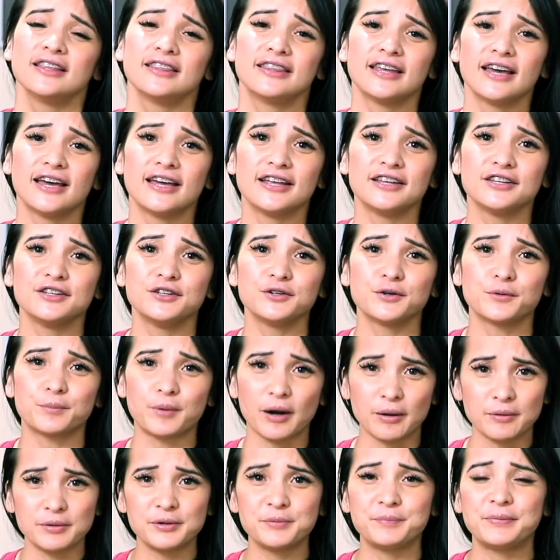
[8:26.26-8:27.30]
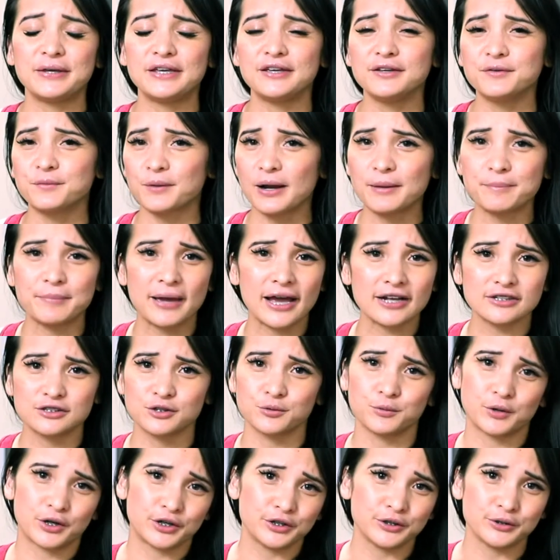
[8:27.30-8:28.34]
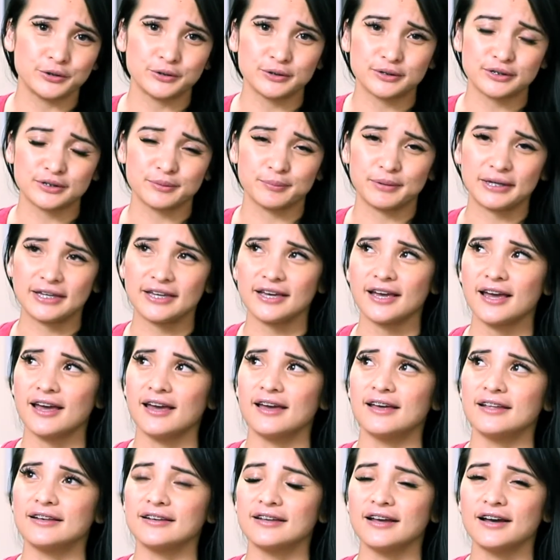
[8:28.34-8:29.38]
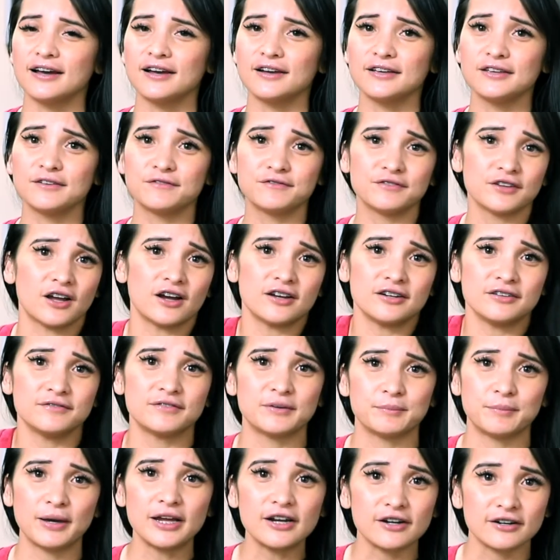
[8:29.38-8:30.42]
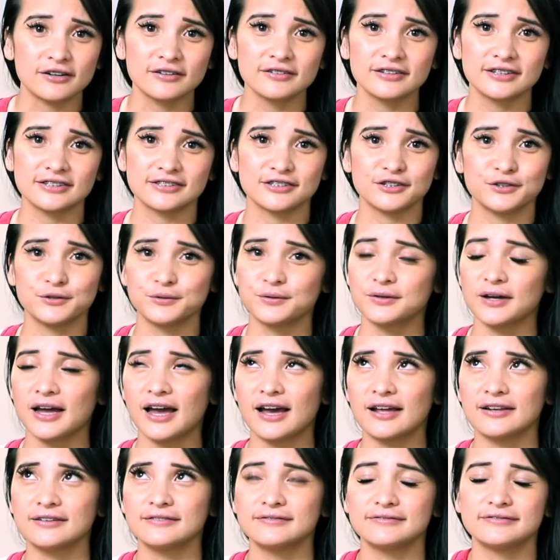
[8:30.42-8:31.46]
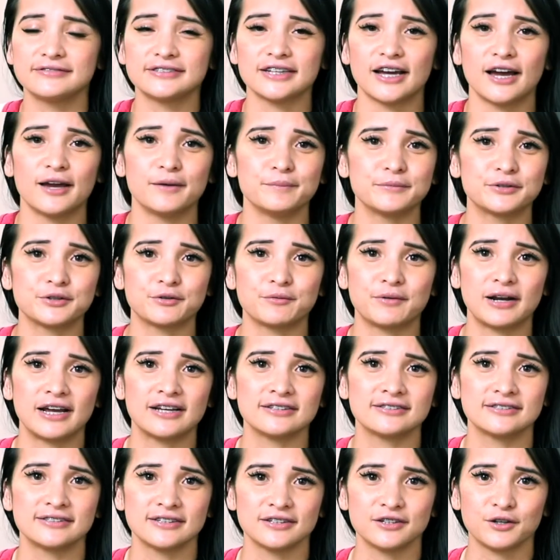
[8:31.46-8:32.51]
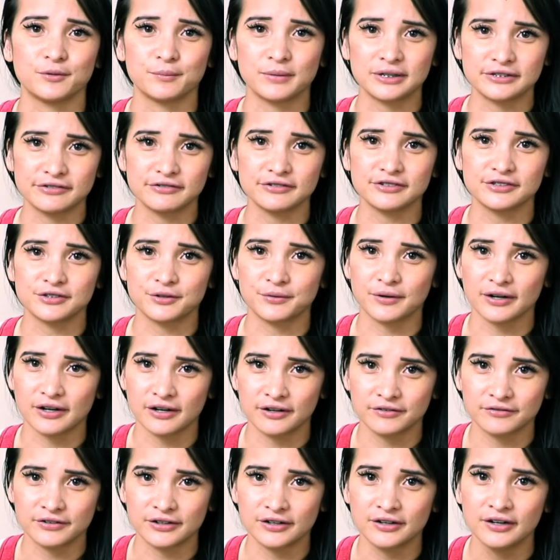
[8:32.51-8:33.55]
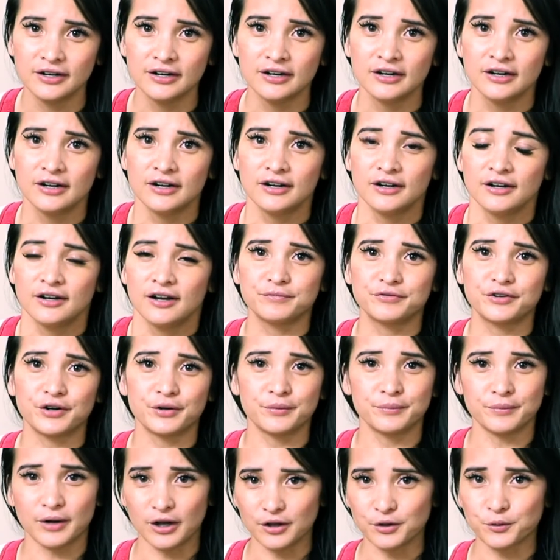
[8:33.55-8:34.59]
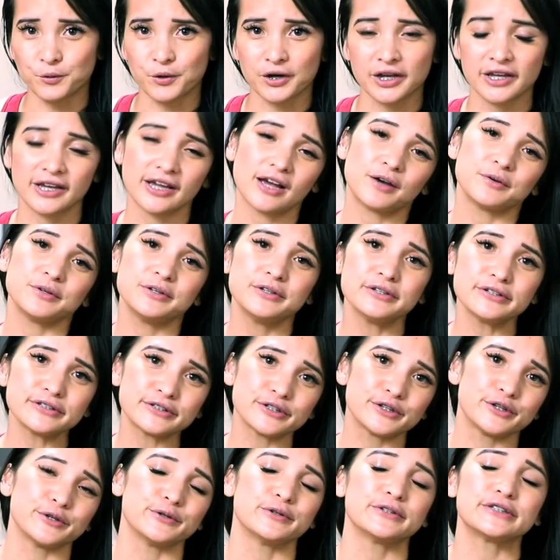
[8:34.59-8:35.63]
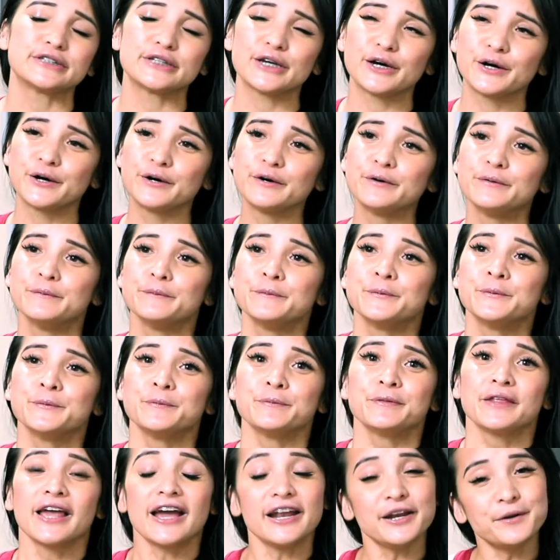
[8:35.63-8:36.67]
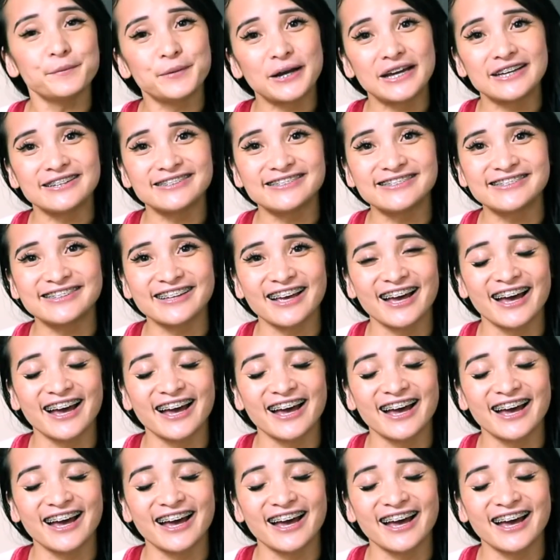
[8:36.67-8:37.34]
then you'll probably be right back to where you used to be. And it's not even better, because you had time to rest and your muscles to recover from all the working out you used to do. So anyways,